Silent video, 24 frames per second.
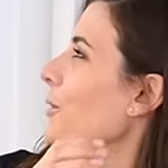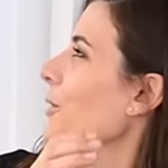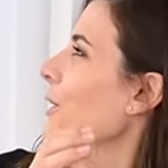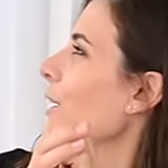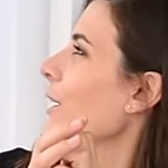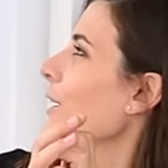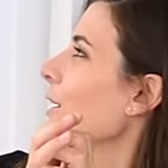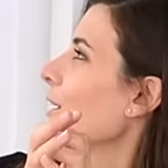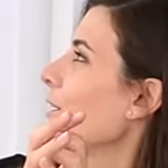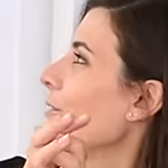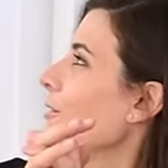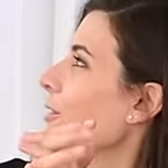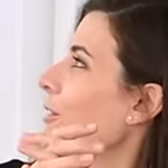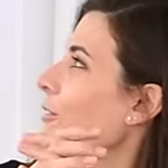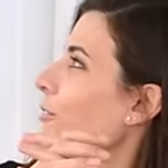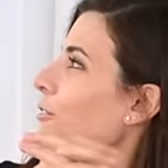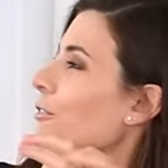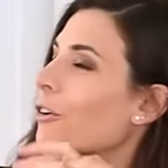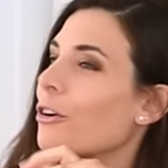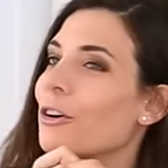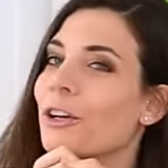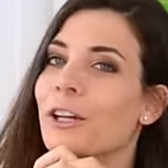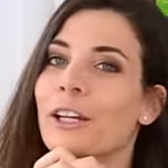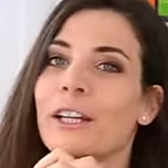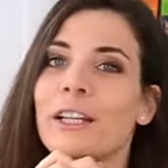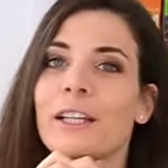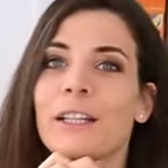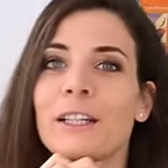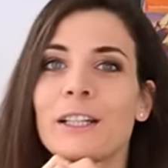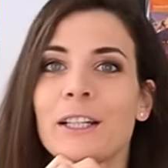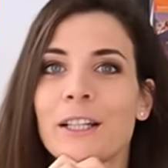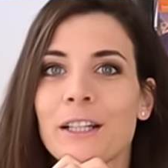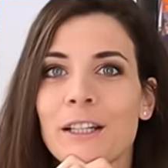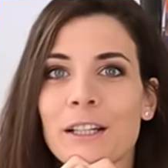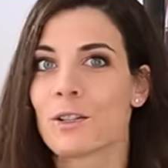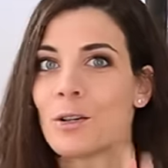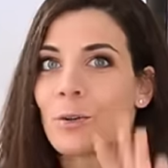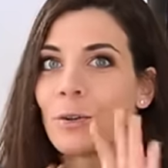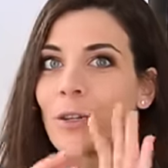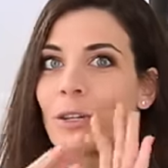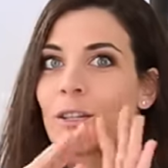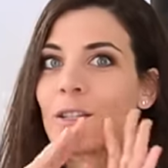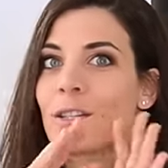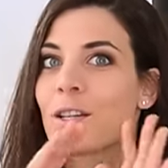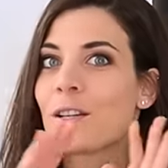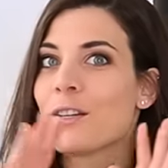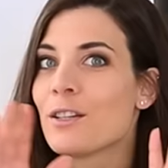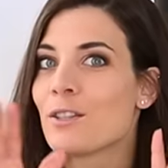or like even foggy. So the
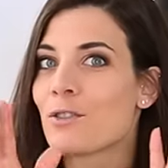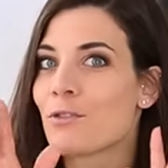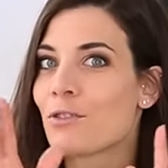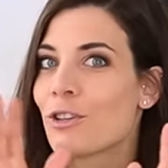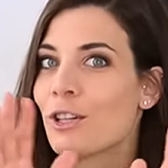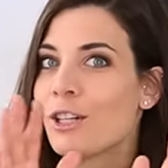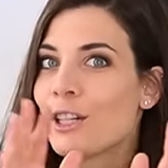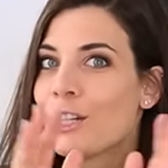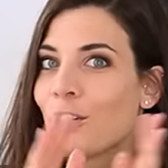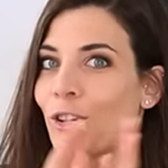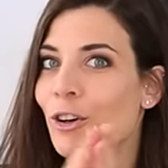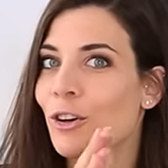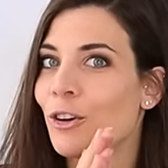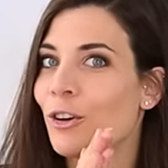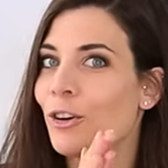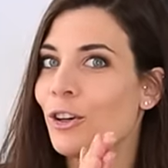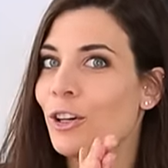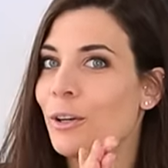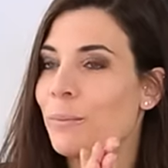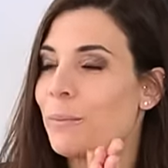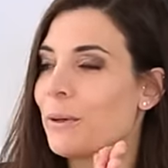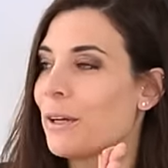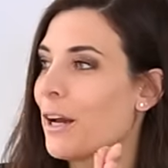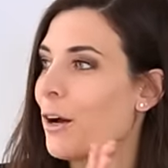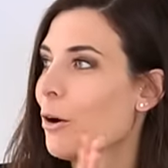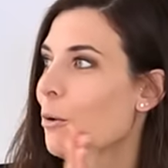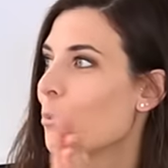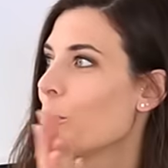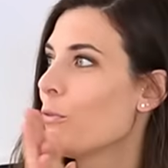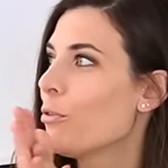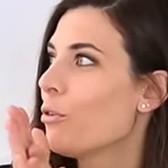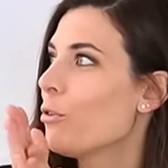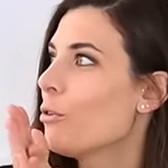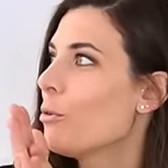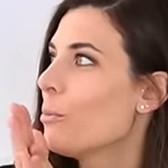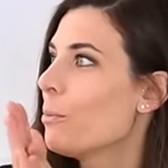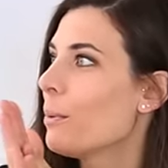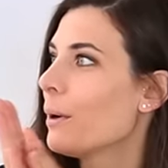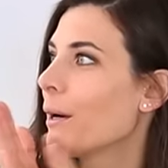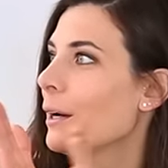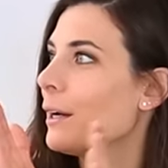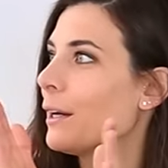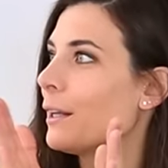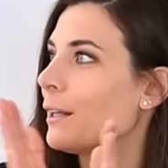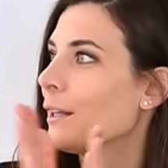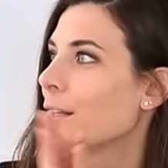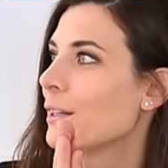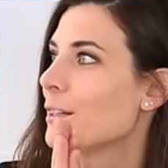sun is really not gonna be helpful, but
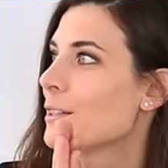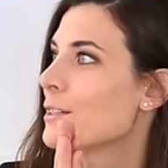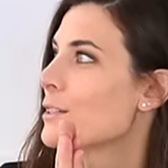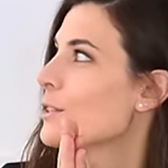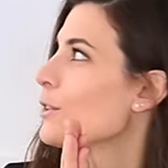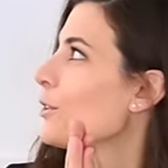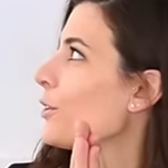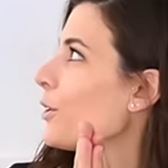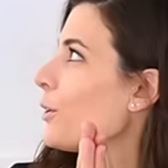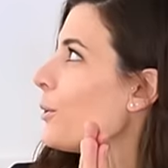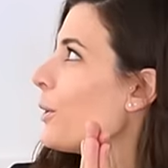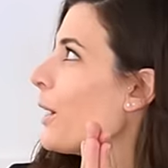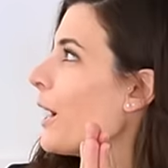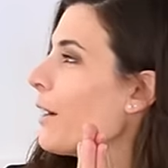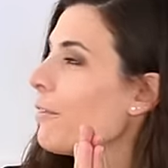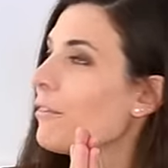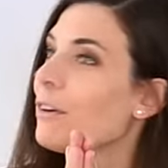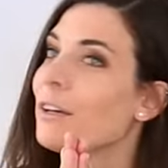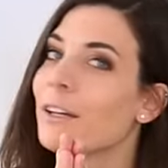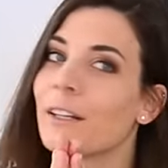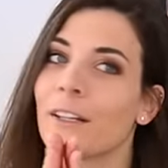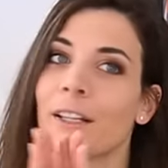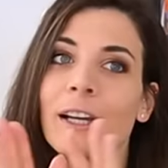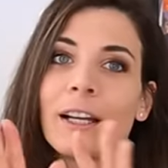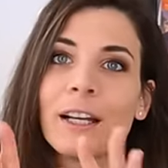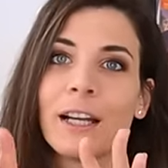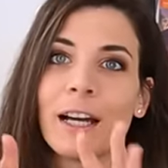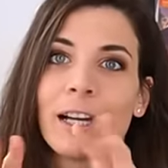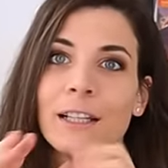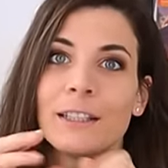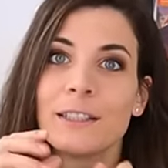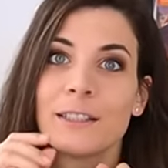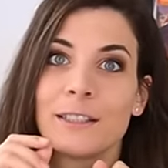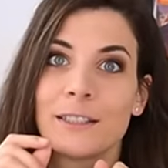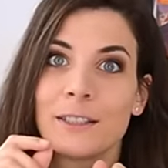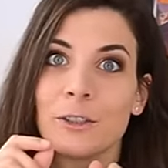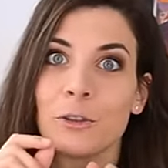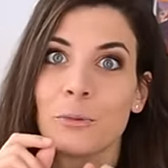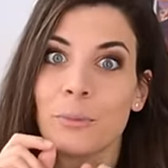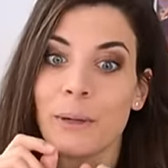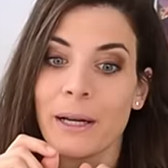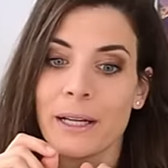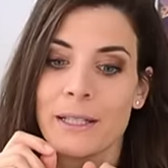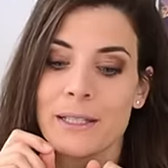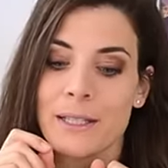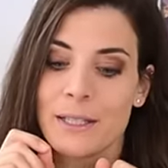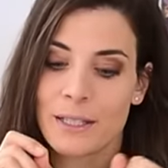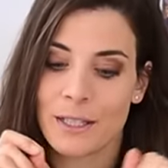at least, you know, having daylight is still
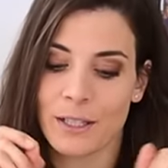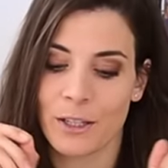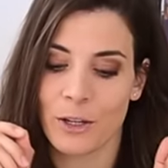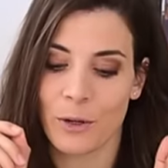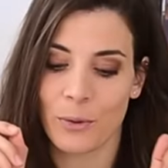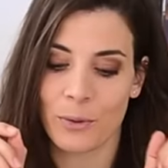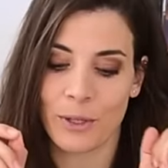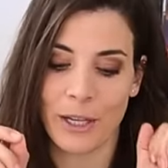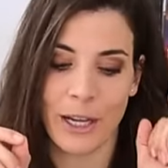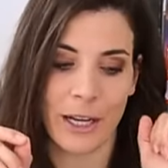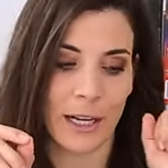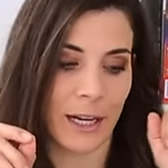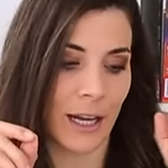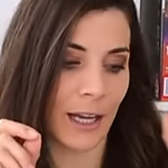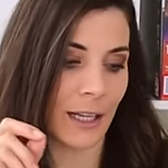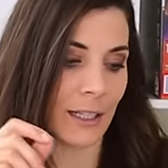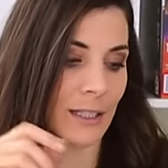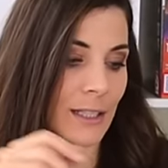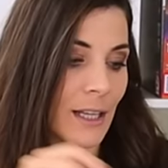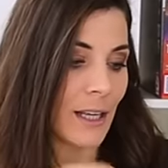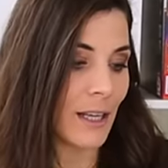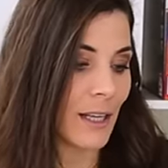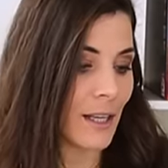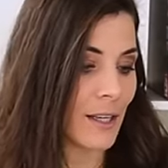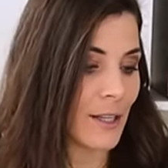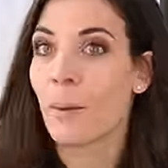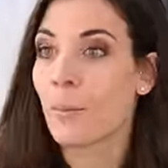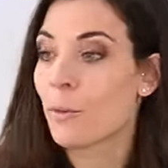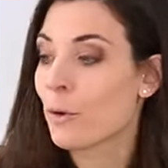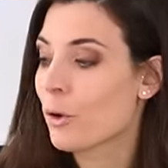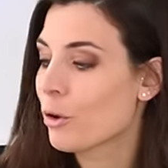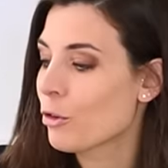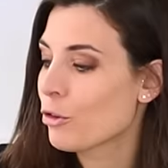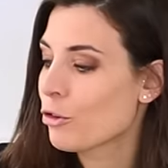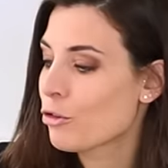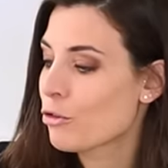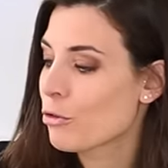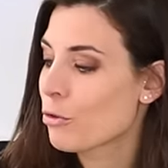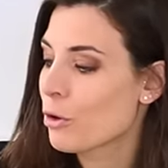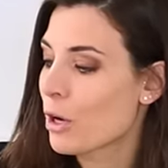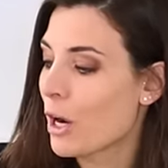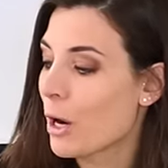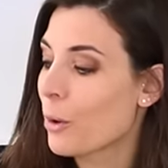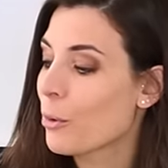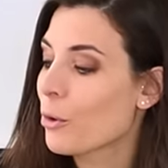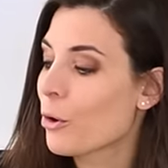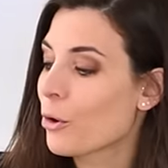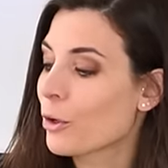better than no daylight. I'm not sure
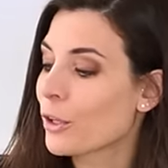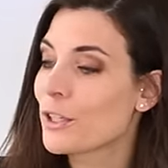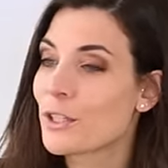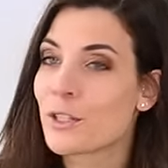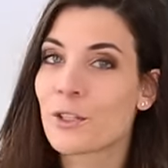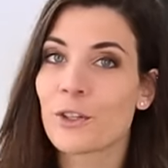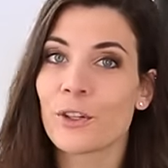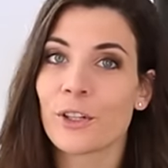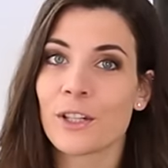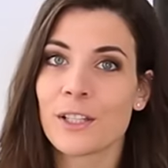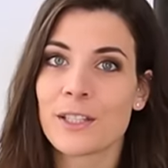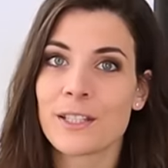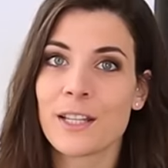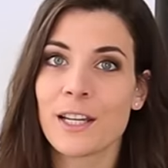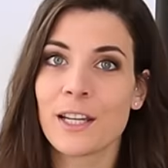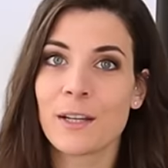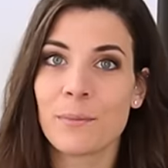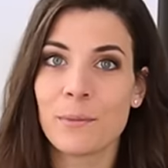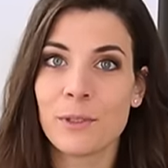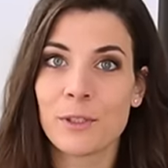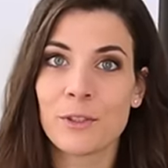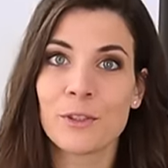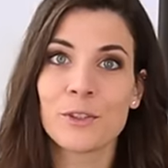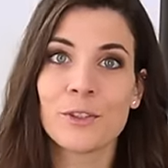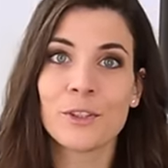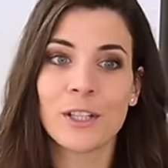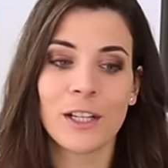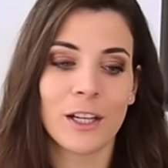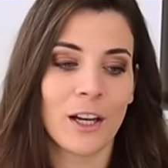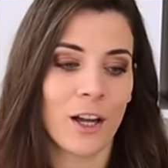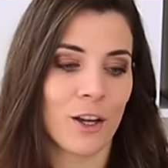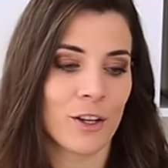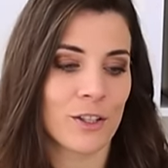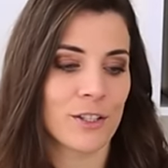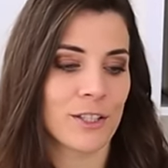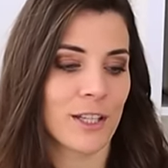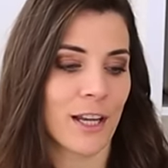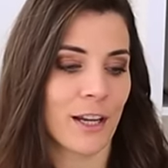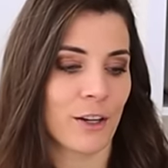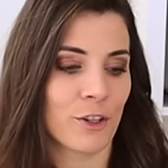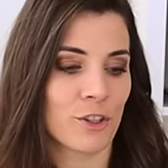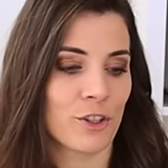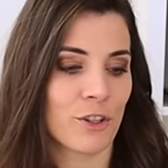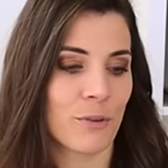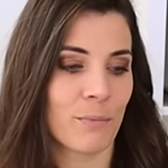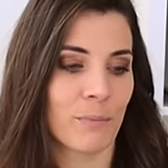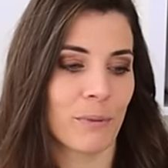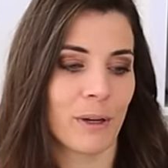how long it's gonna take me to do the last
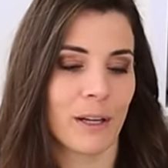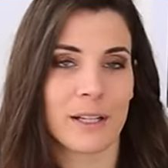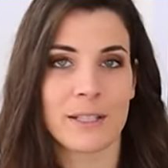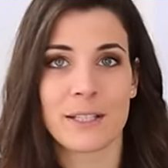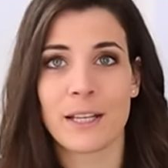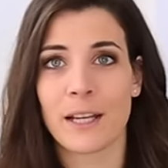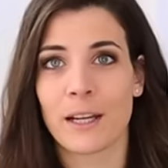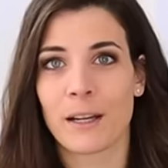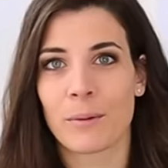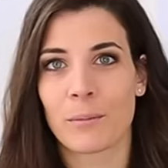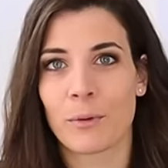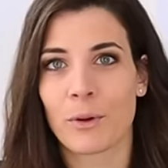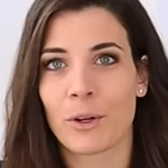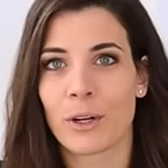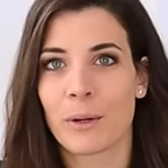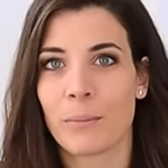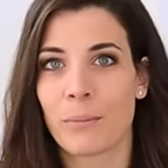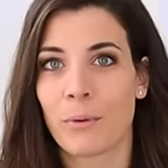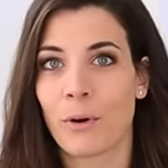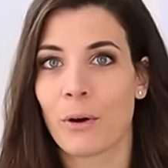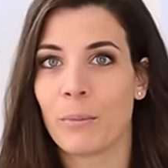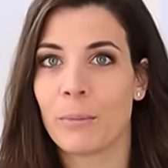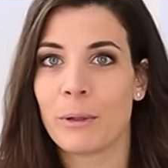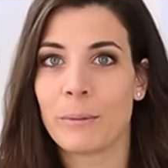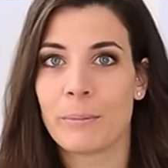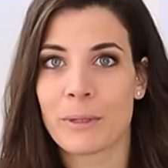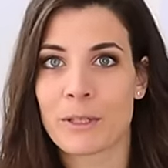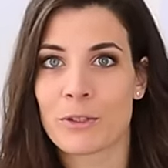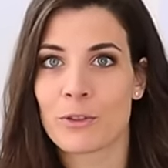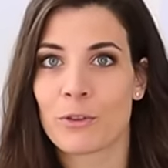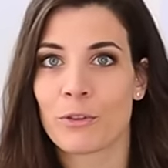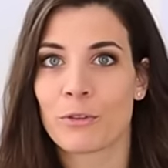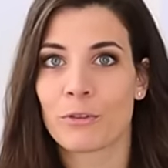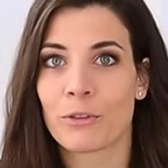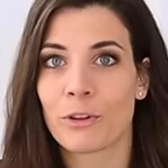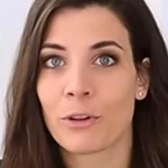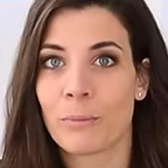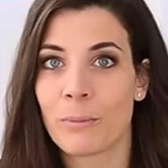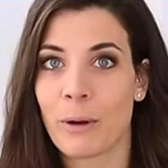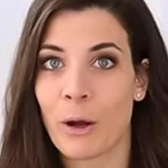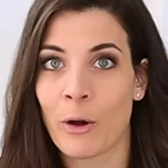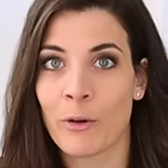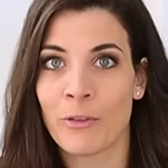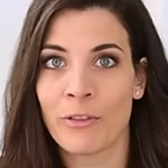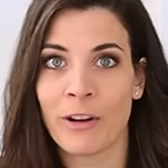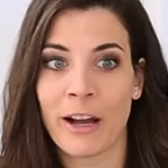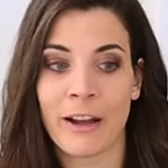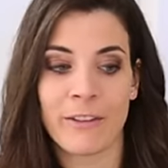section, but I said I'm gonna probably puzzle for
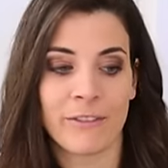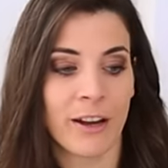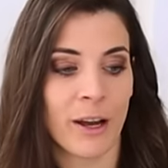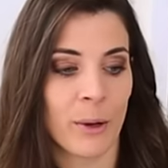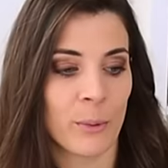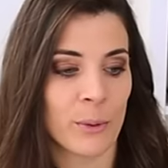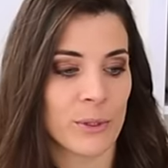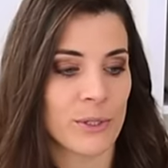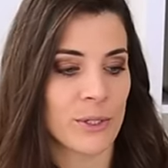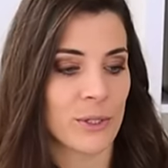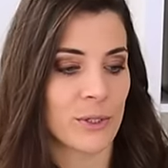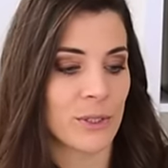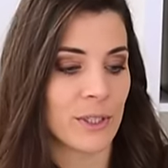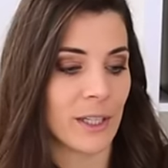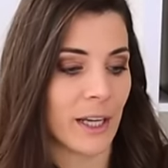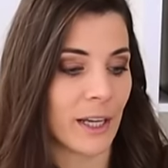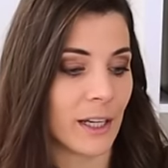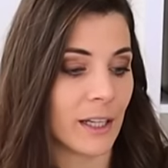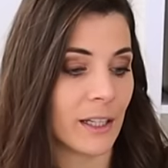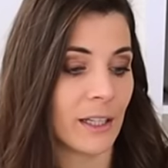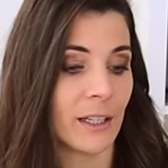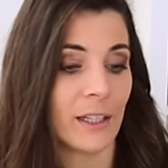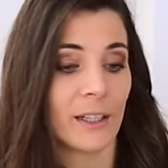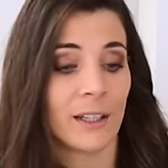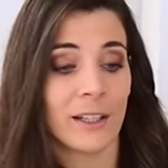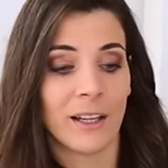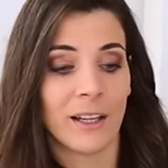about 5 hours today